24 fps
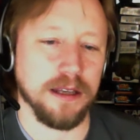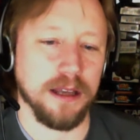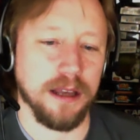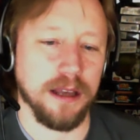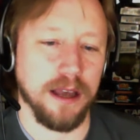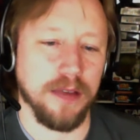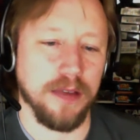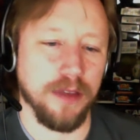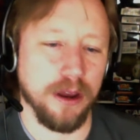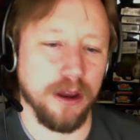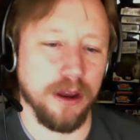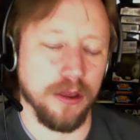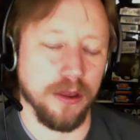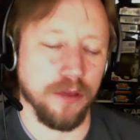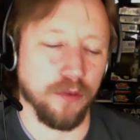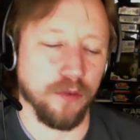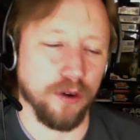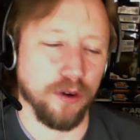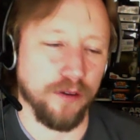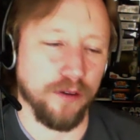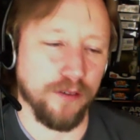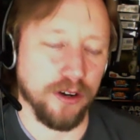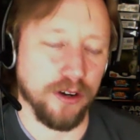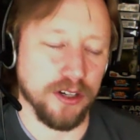Mm-hmm. And then on the
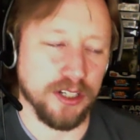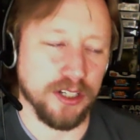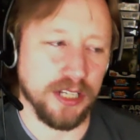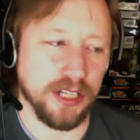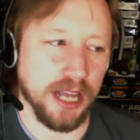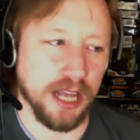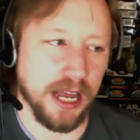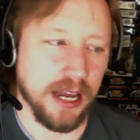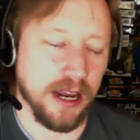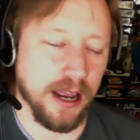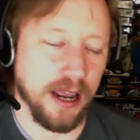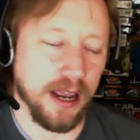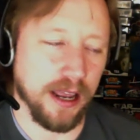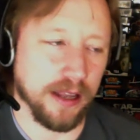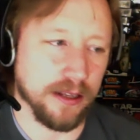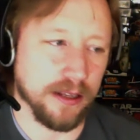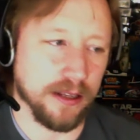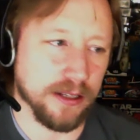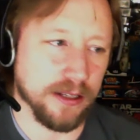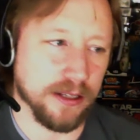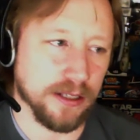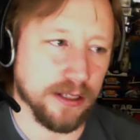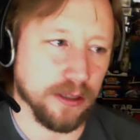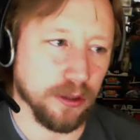reverse side
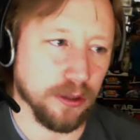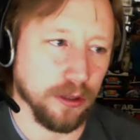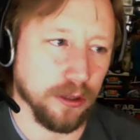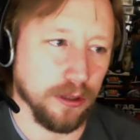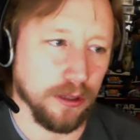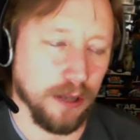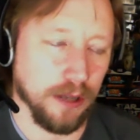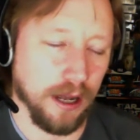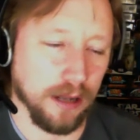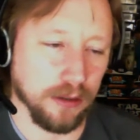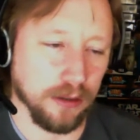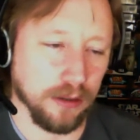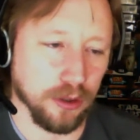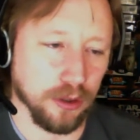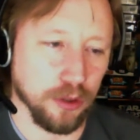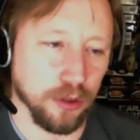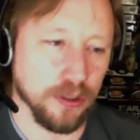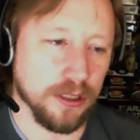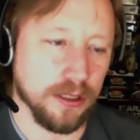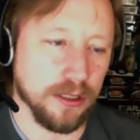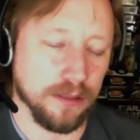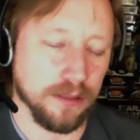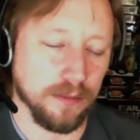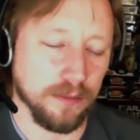has
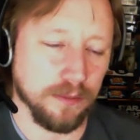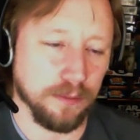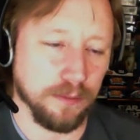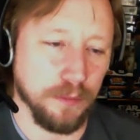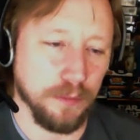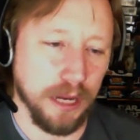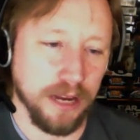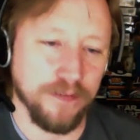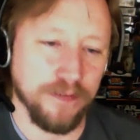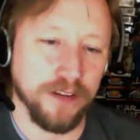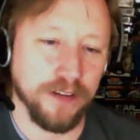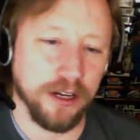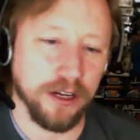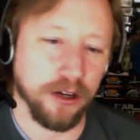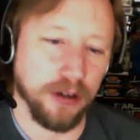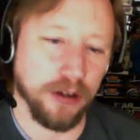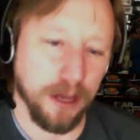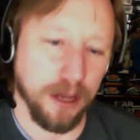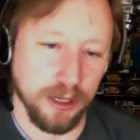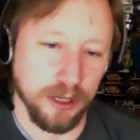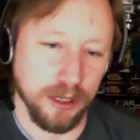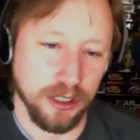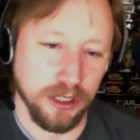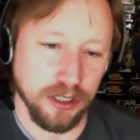loose minifigure
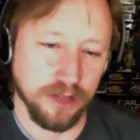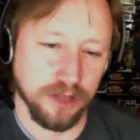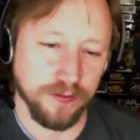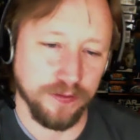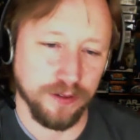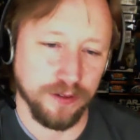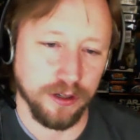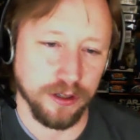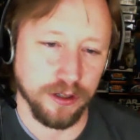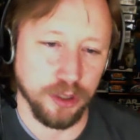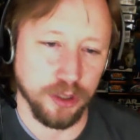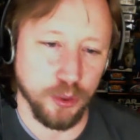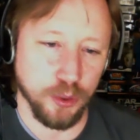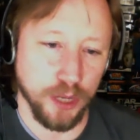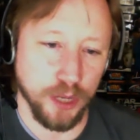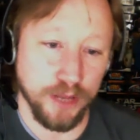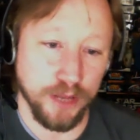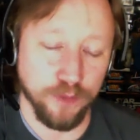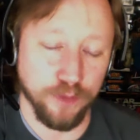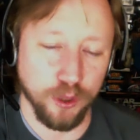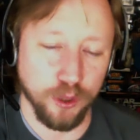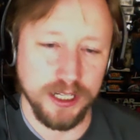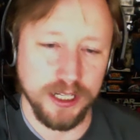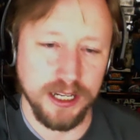images for
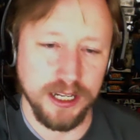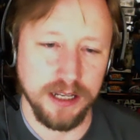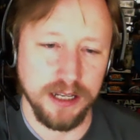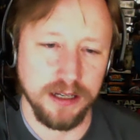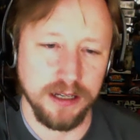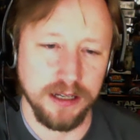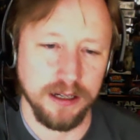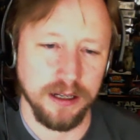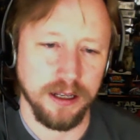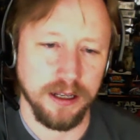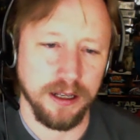2014.